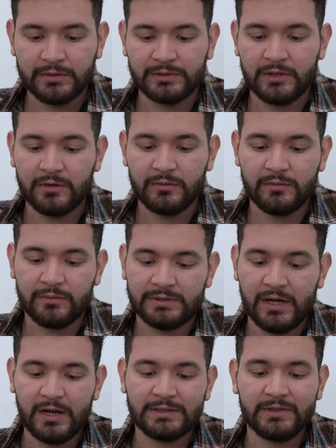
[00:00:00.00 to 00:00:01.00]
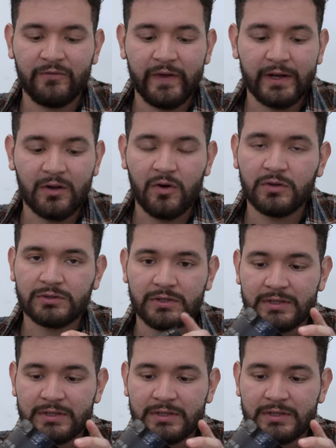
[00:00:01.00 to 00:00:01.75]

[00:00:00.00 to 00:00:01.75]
So shout out to Faded Culture.